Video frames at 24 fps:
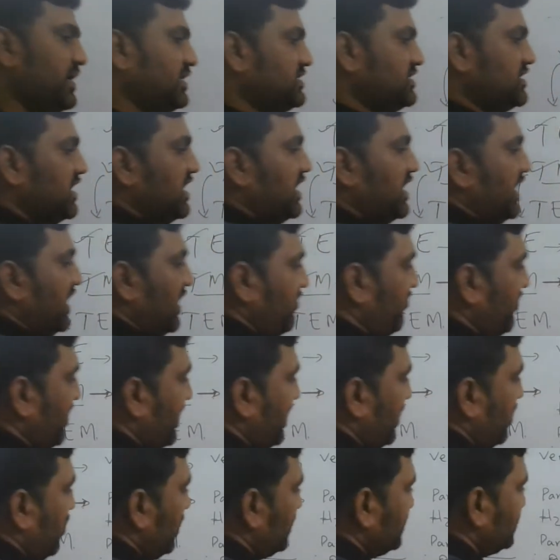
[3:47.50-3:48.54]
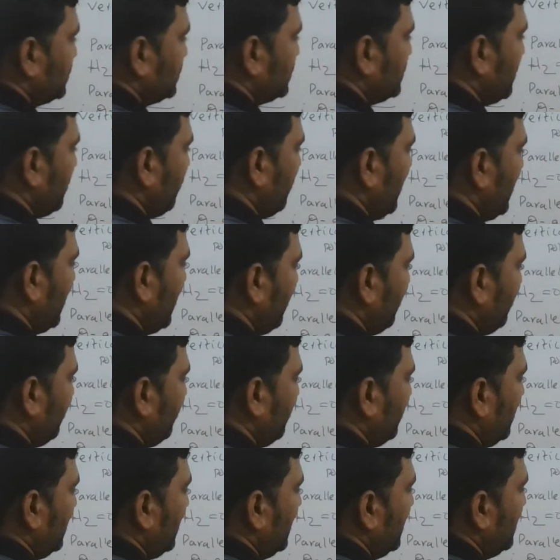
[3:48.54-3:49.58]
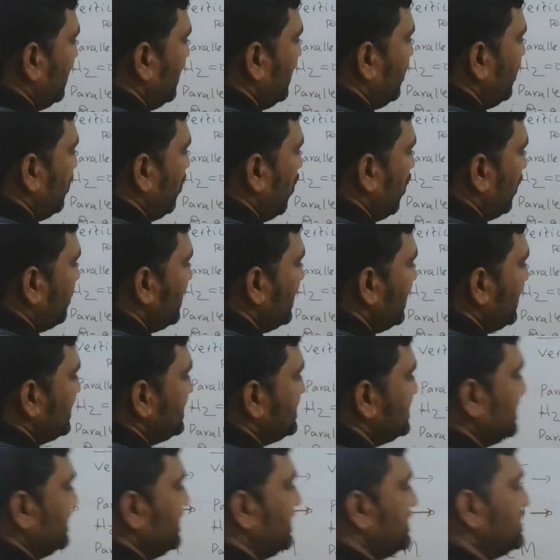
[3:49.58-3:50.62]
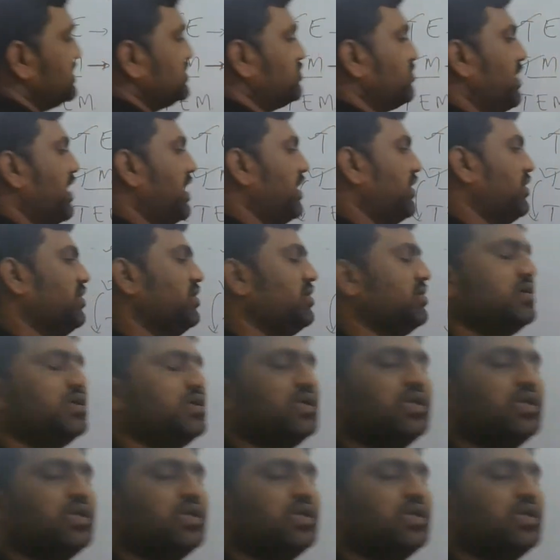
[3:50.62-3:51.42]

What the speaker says: is, if I launch the wave in a normal incidence manner,